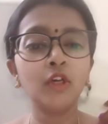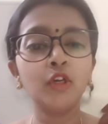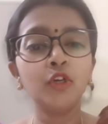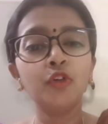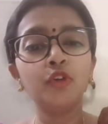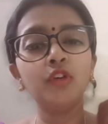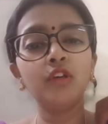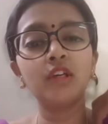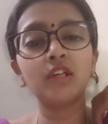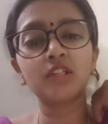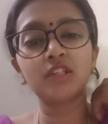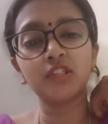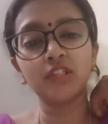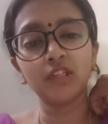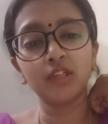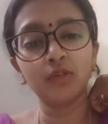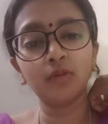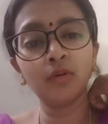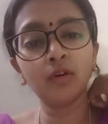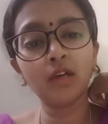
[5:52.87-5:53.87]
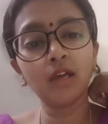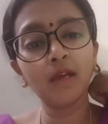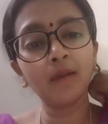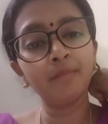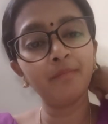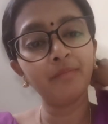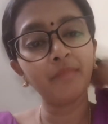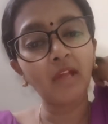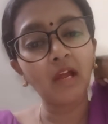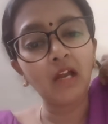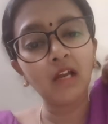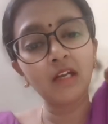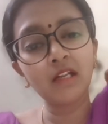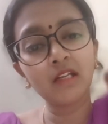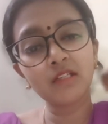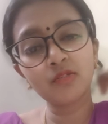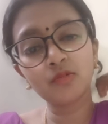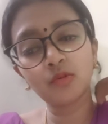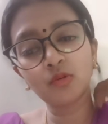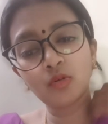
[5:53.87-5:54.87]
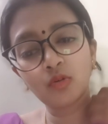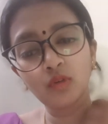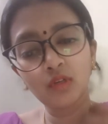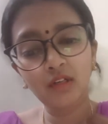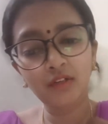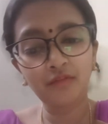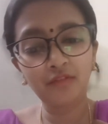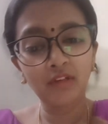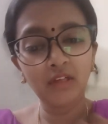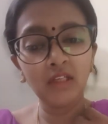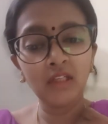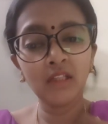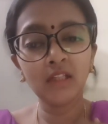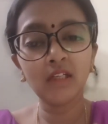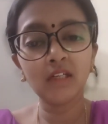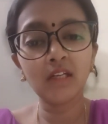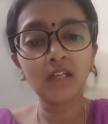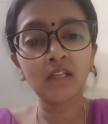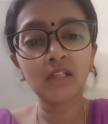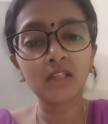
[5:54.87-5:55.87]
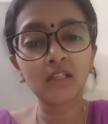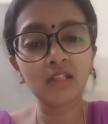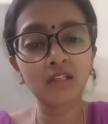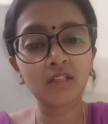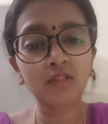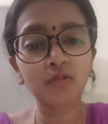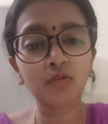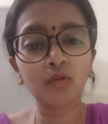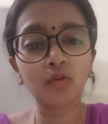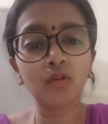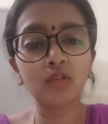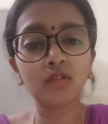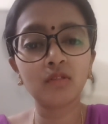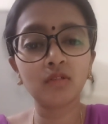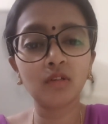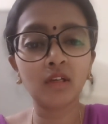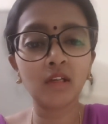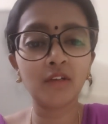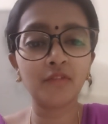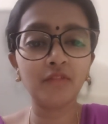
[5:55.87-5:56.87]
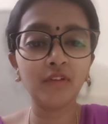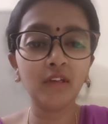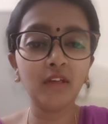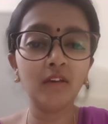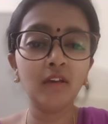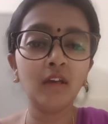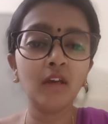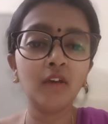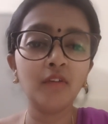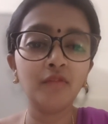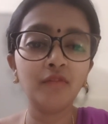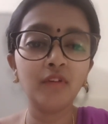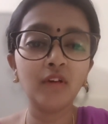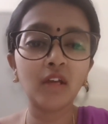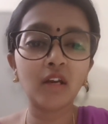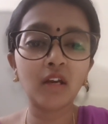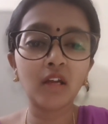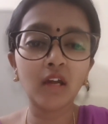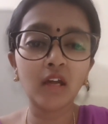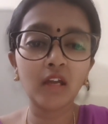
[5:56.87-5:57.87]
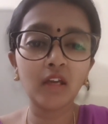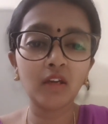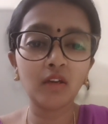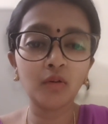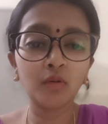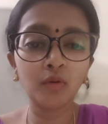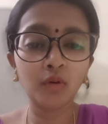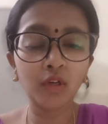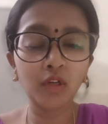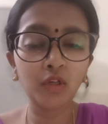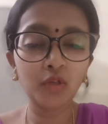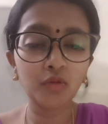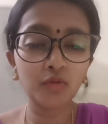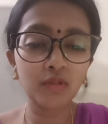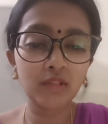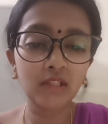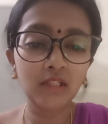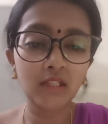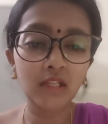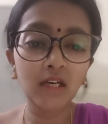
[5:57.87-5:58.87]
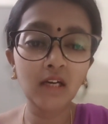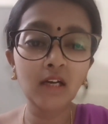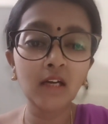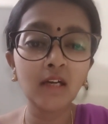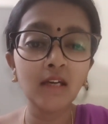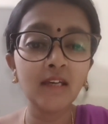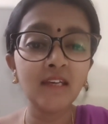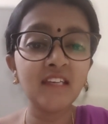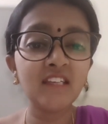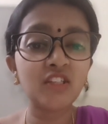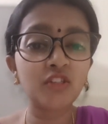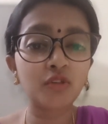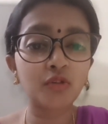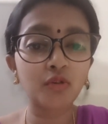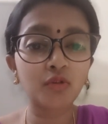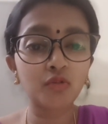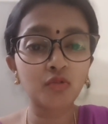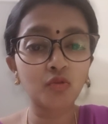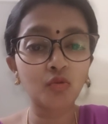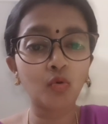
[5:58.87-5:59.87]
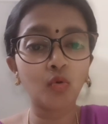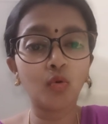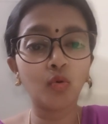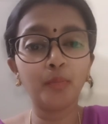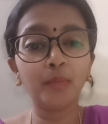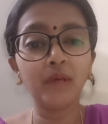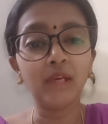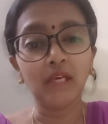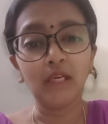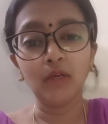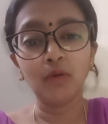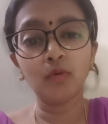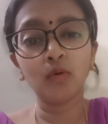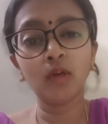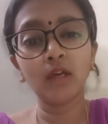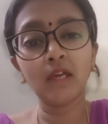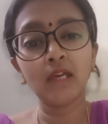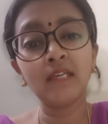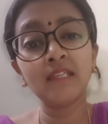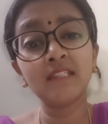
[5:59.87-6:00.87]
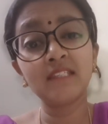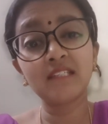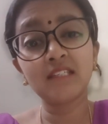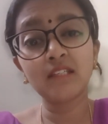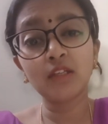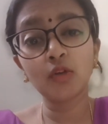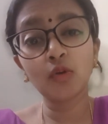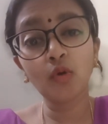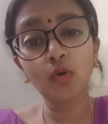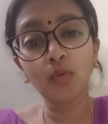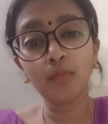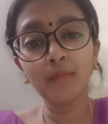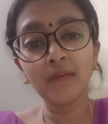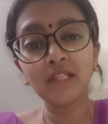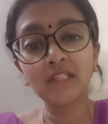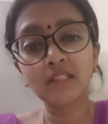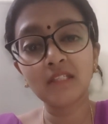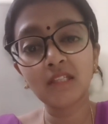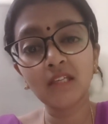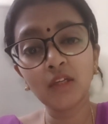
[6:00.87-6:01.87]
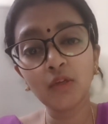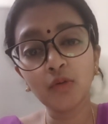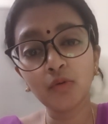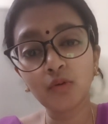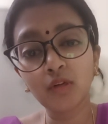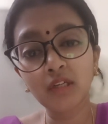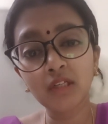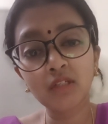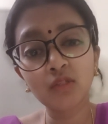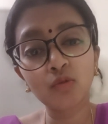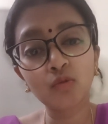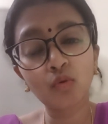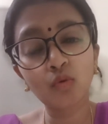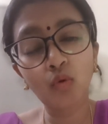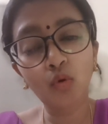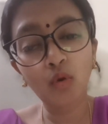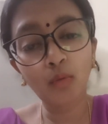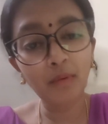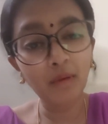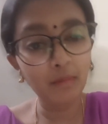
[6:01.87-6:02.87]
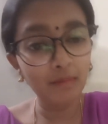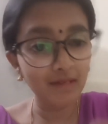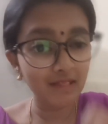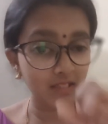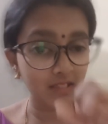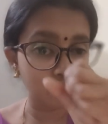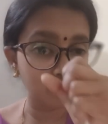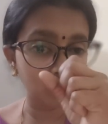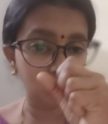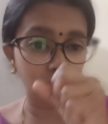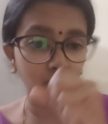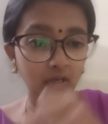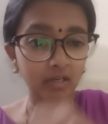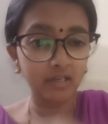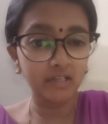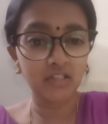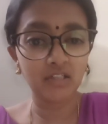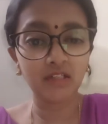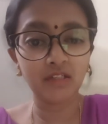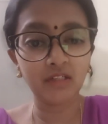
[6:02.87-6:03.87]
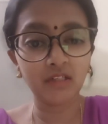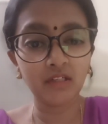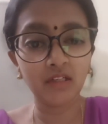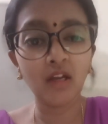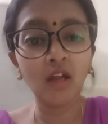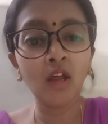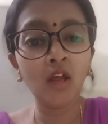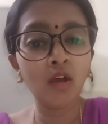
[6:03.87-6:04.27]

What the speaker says: USG. Okay, ultrasonography. In that ultrasonography we are going to see the hysteroscopy. Okay, hystero means the uterus, scopy means visualization.